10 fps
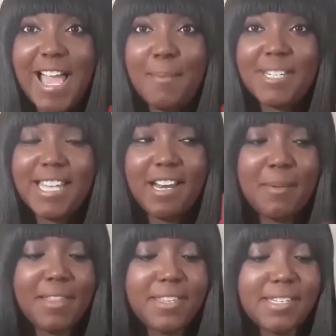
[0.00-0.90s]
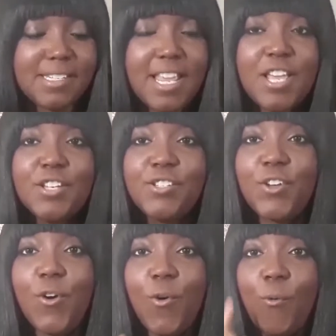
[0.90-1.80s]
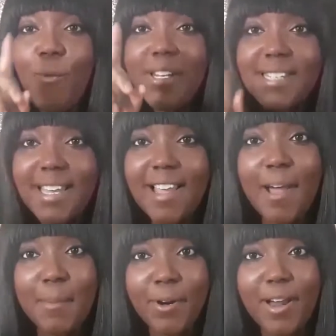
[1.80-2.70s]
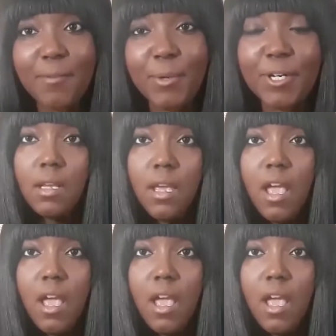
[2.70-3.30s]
I'm excited about this. So one sec, I'm gonna grab a mirror.